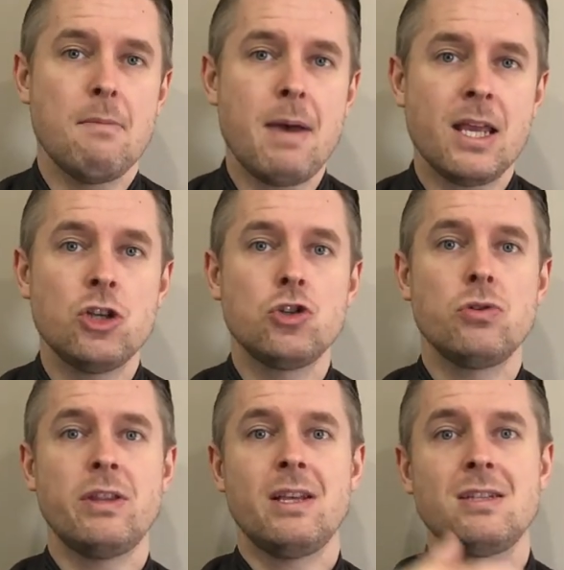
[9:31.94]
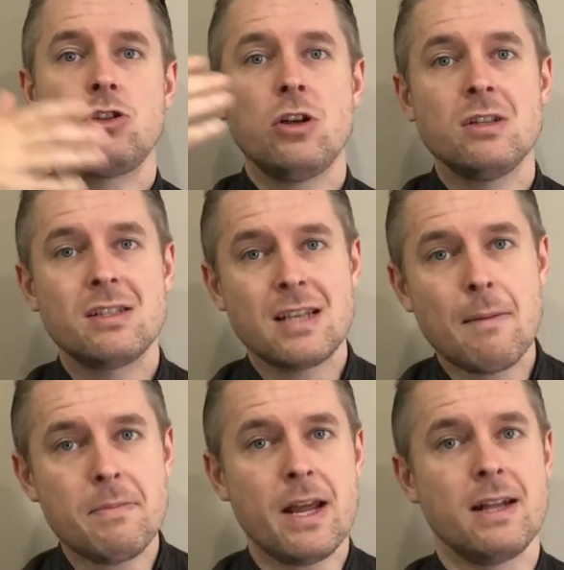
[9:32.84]
making sure that there's certain
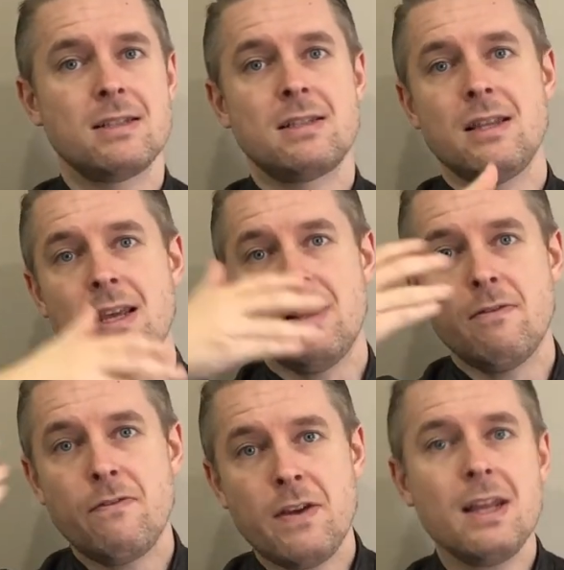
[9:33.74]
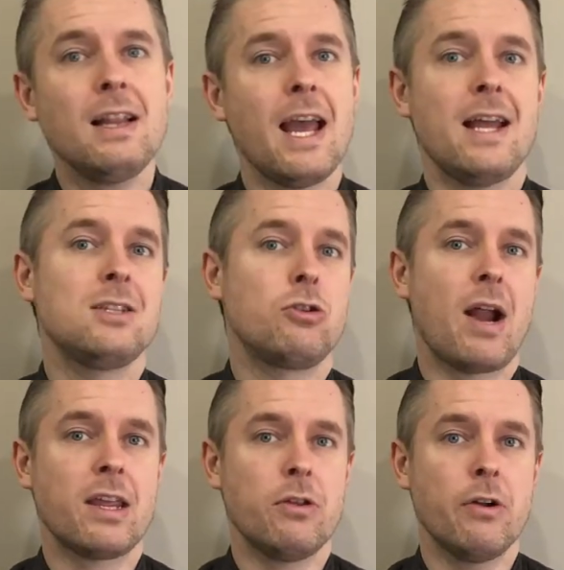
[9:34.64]
subnets, the VLANs are
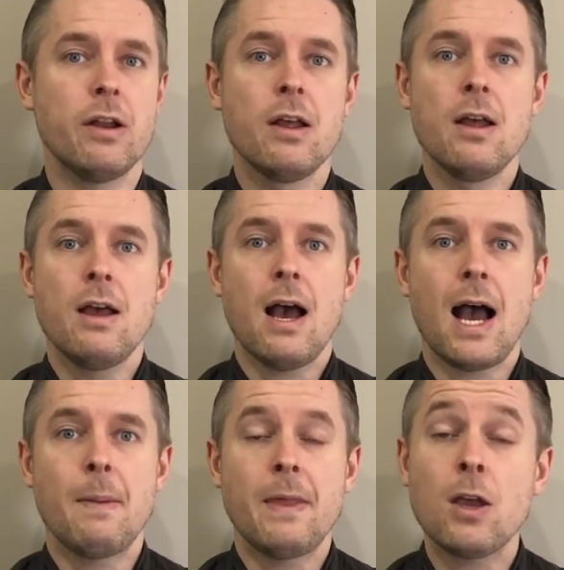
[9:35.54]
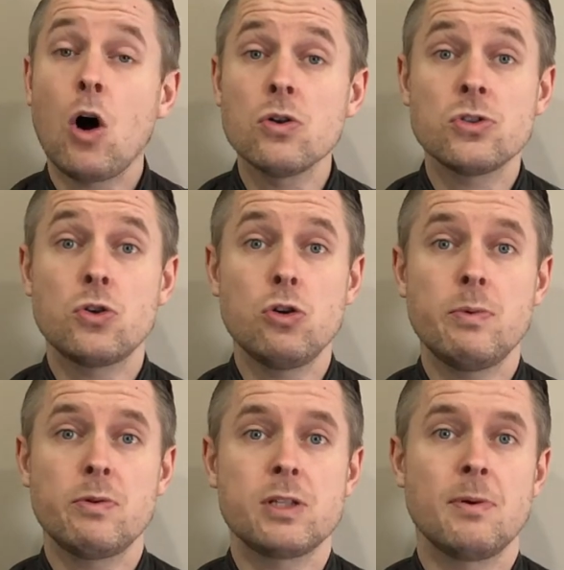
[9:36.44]
accurate. They also could
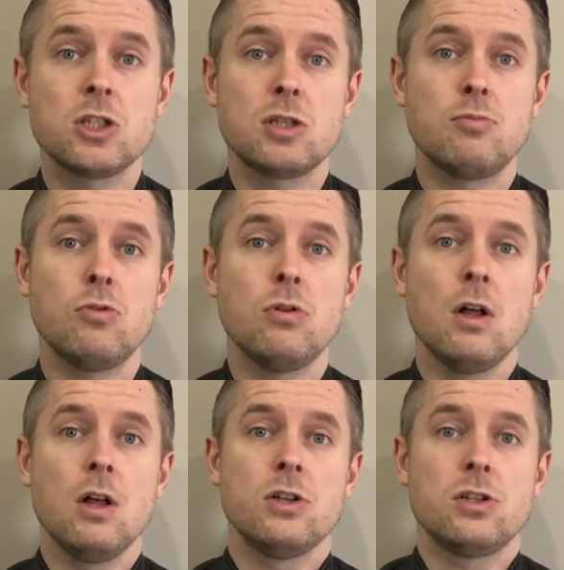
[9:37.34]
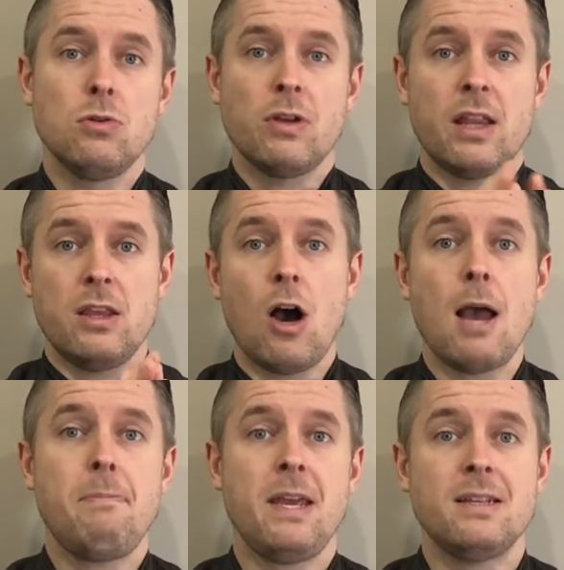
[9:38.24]
be responsible to look at the
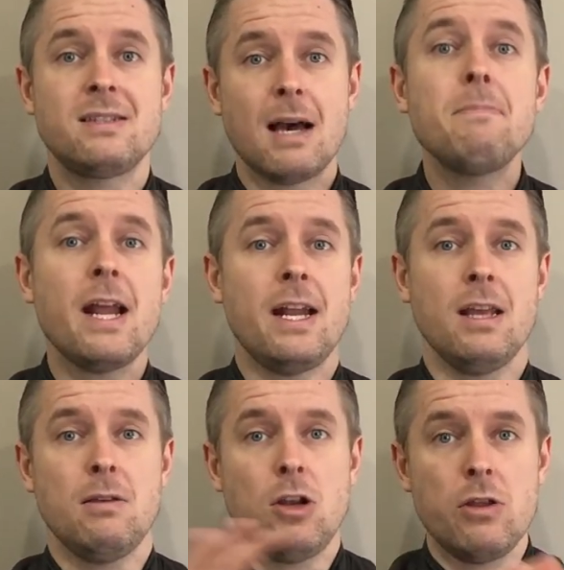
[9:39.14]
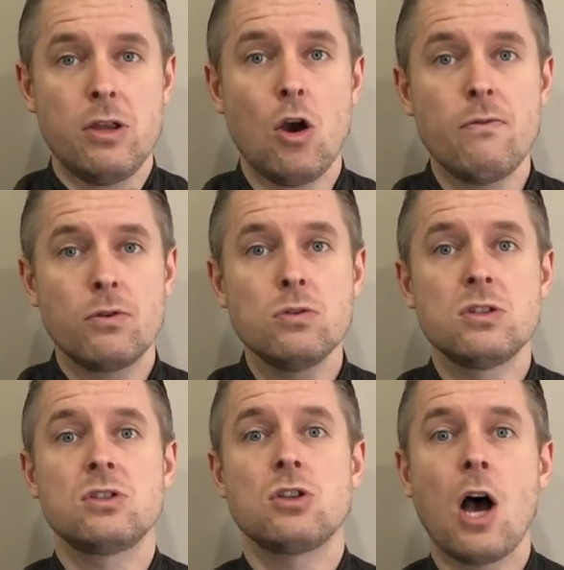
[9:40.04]
IP subnetting, the overall
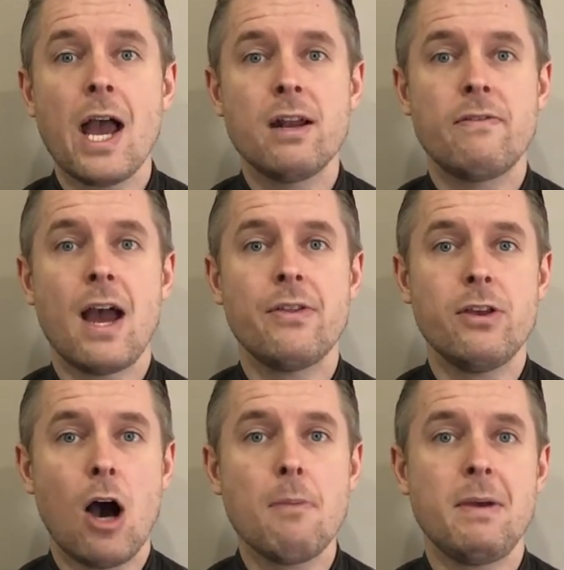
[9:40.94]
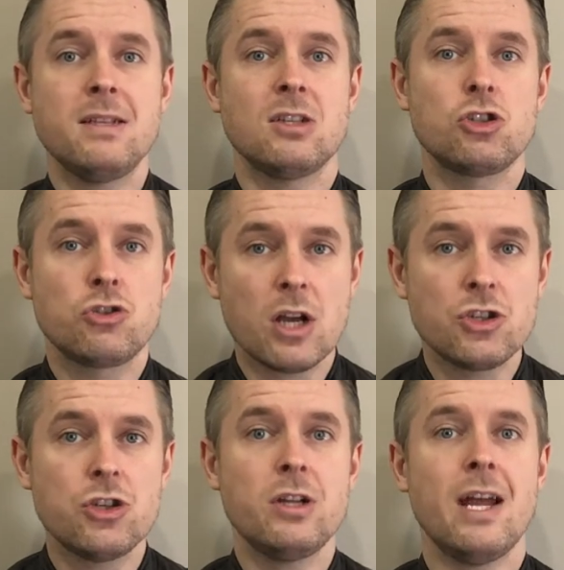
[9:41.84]
design of how the IPs are
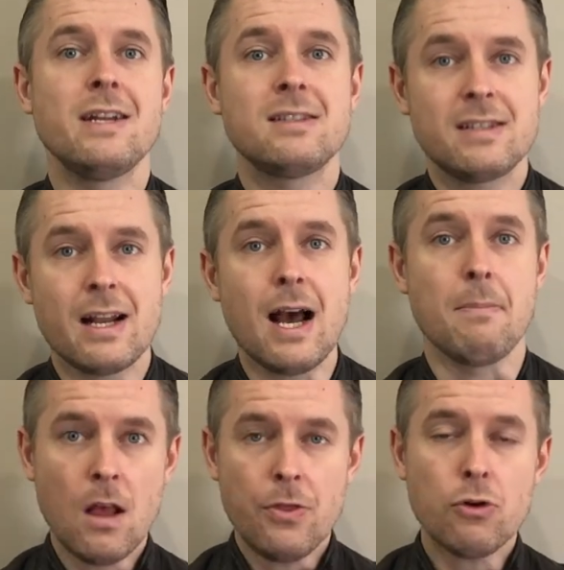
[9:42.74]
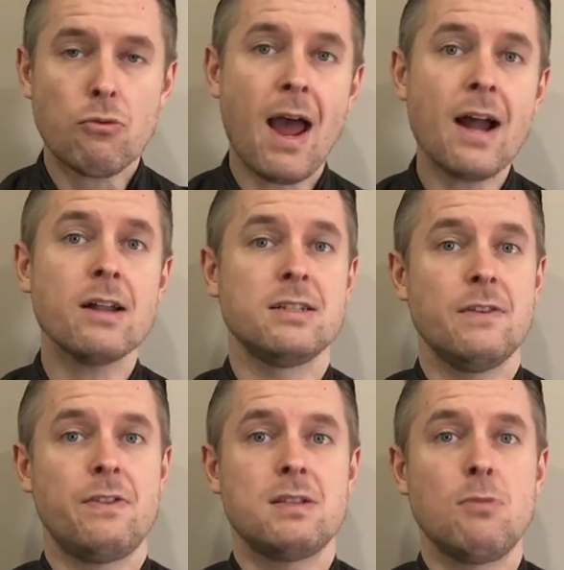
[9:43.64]
structured and set up. The routers,
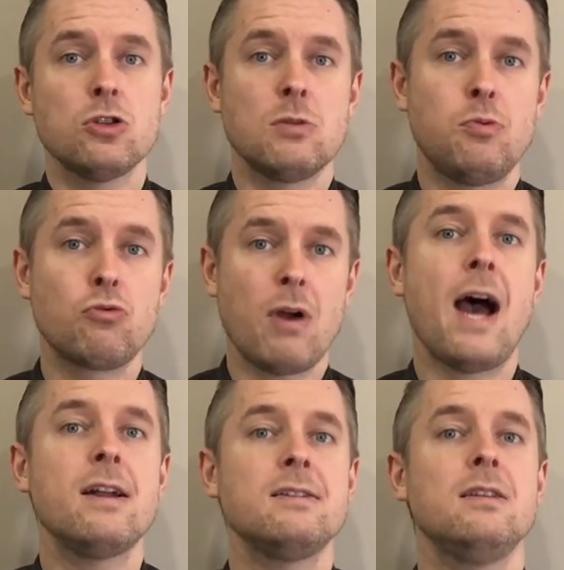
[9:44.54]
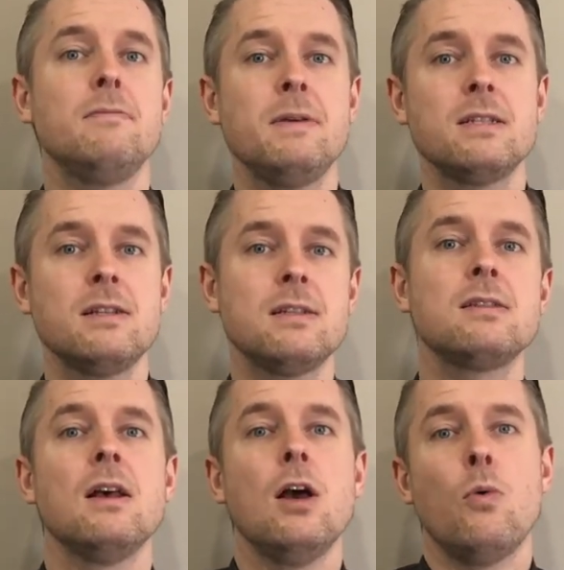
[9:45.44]
if there's multiple routers in the
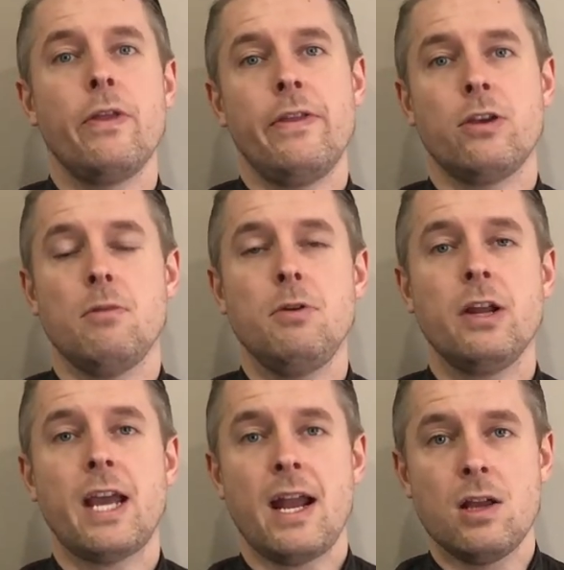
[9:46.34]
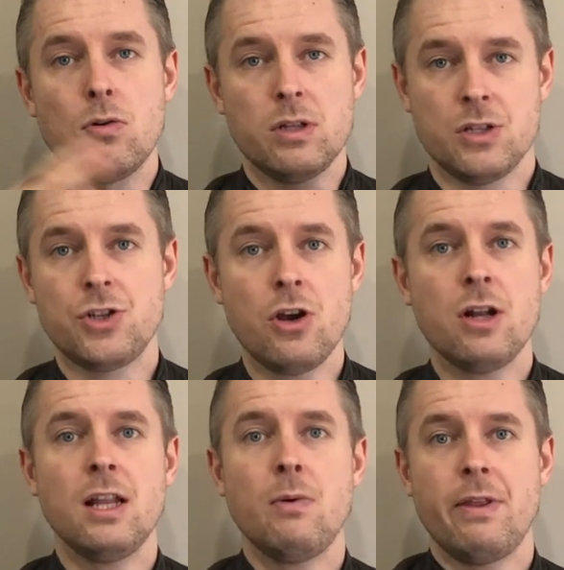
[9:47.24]
business, whether they're communicating all
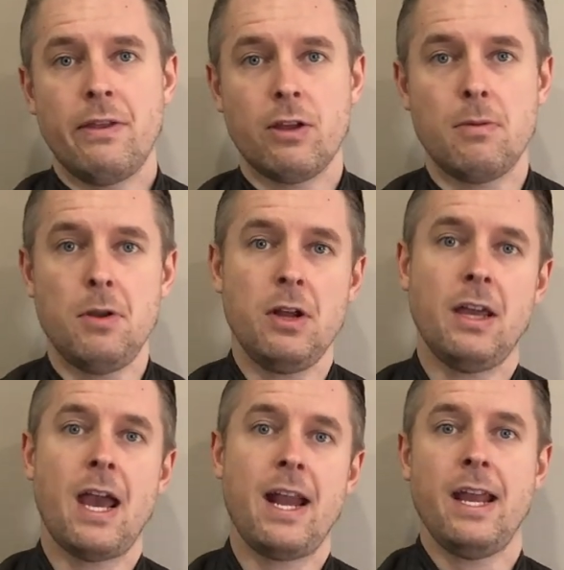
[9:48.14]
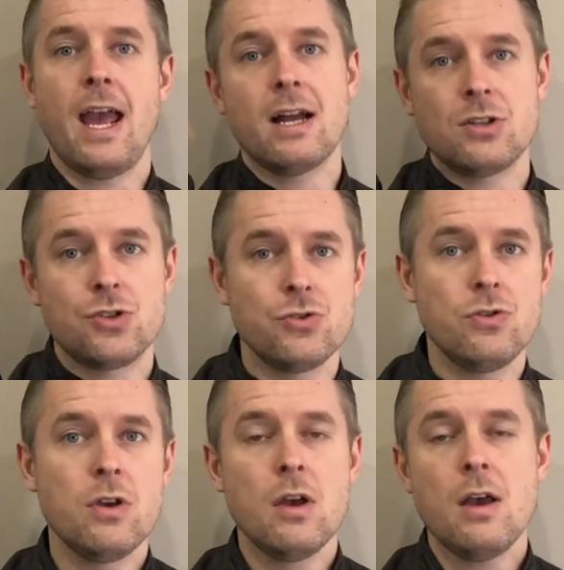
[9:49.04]
internally, whether they're communicating out
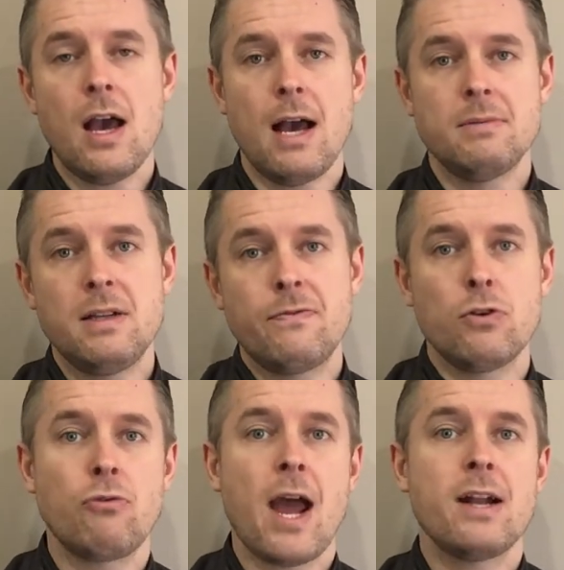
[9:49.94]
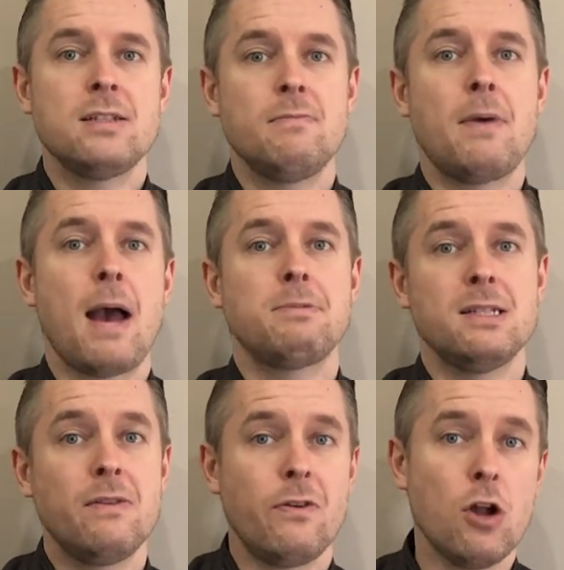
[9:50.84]
to different routers and perhaps in
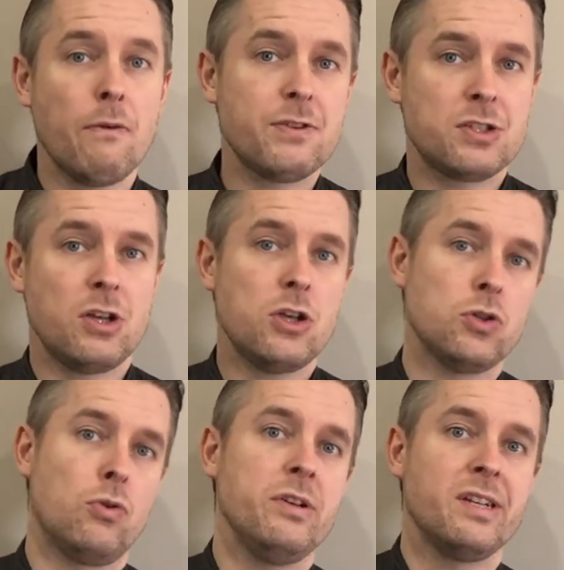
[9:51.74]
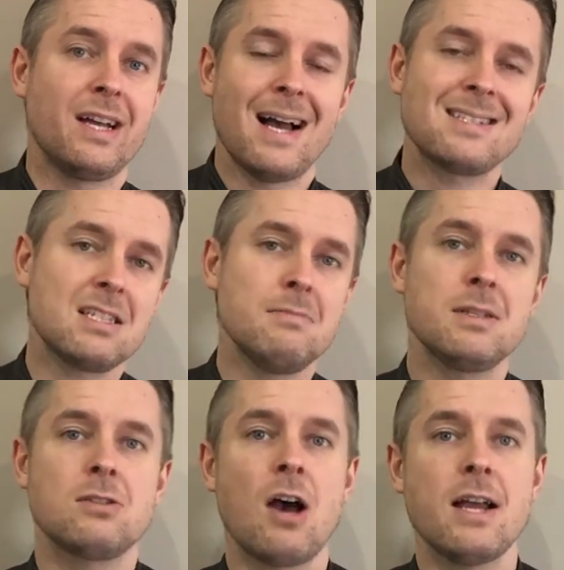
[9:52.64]
different offices or into customer
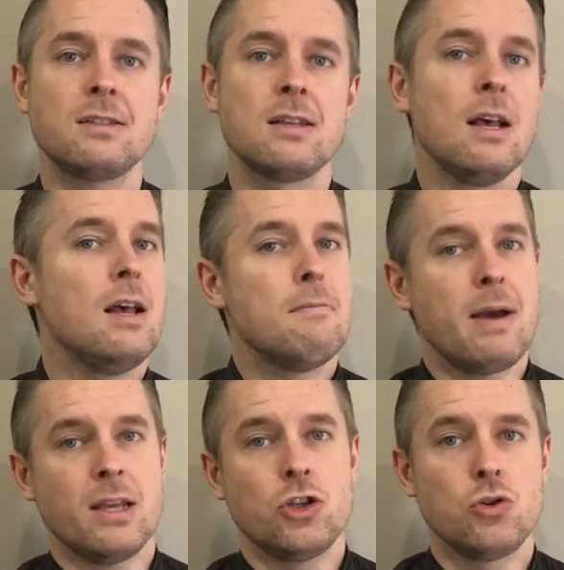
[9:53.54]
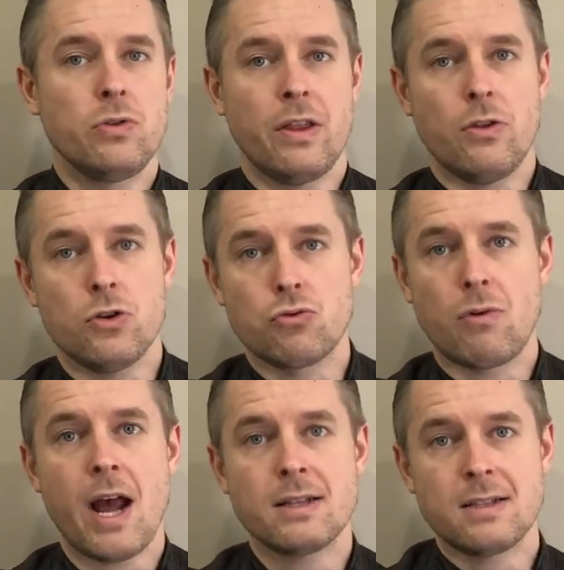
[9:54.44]
sites, making sure that those
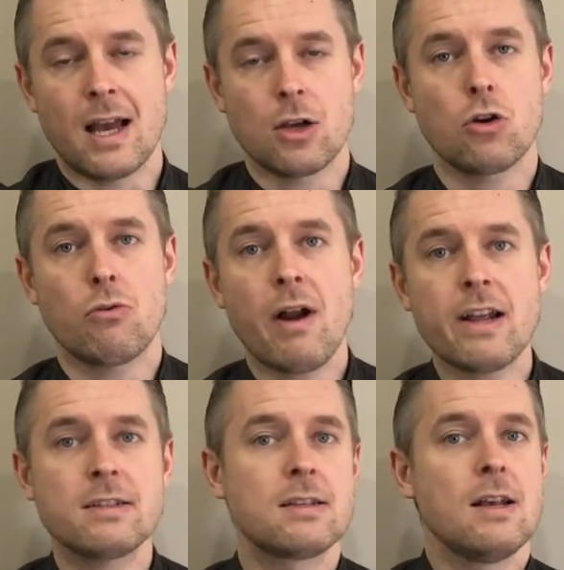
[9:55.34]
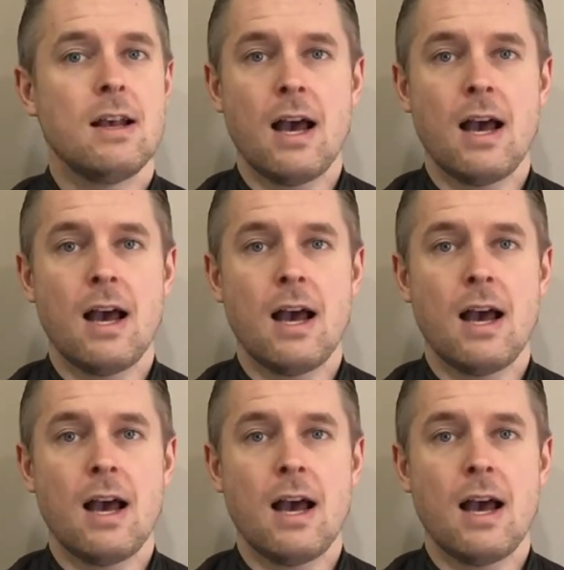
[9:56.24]
routes are correct,